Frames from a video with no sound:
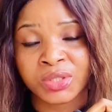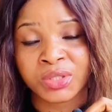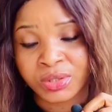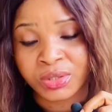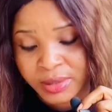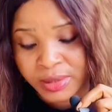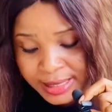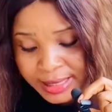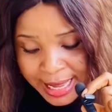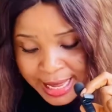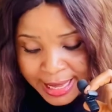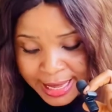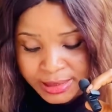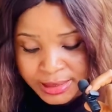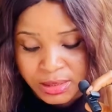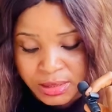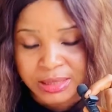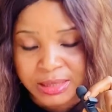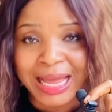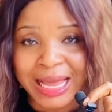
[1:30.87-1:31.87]
So
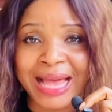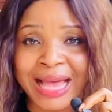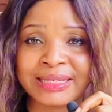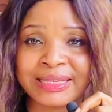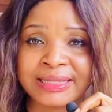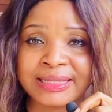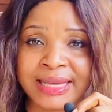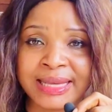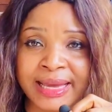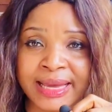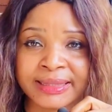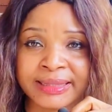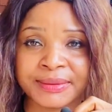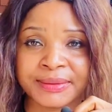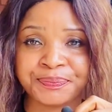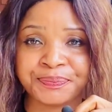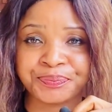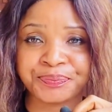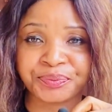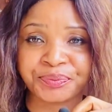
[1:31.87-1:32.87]
guys, I
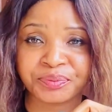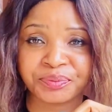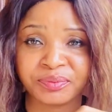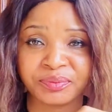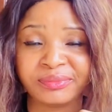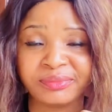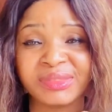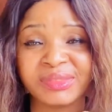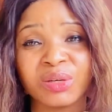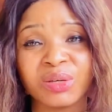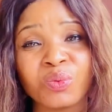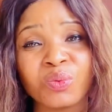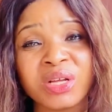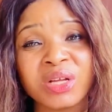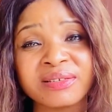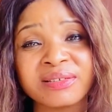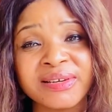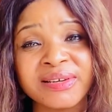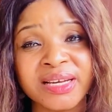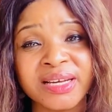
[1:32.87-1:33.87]
said
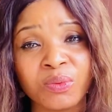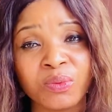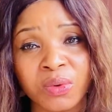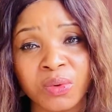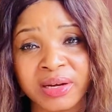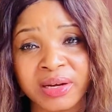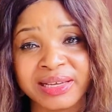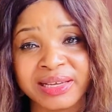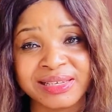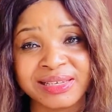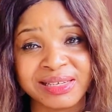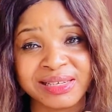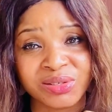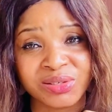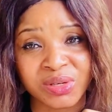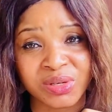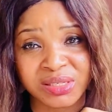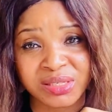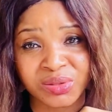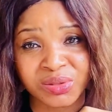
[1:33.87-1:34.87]
what really work in
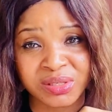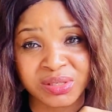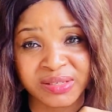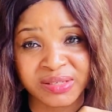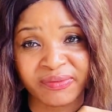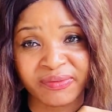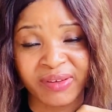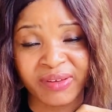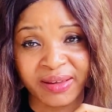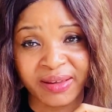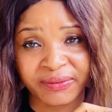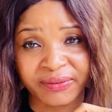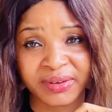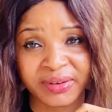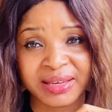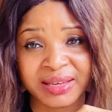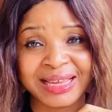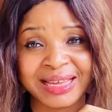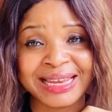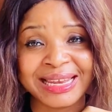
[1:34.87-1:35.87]
this 2025.
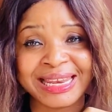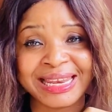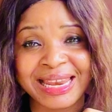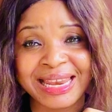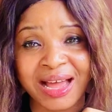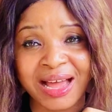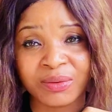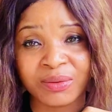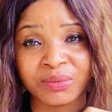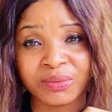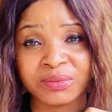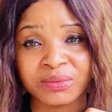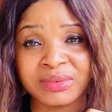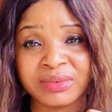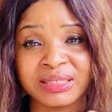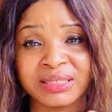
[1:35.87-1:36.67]
Now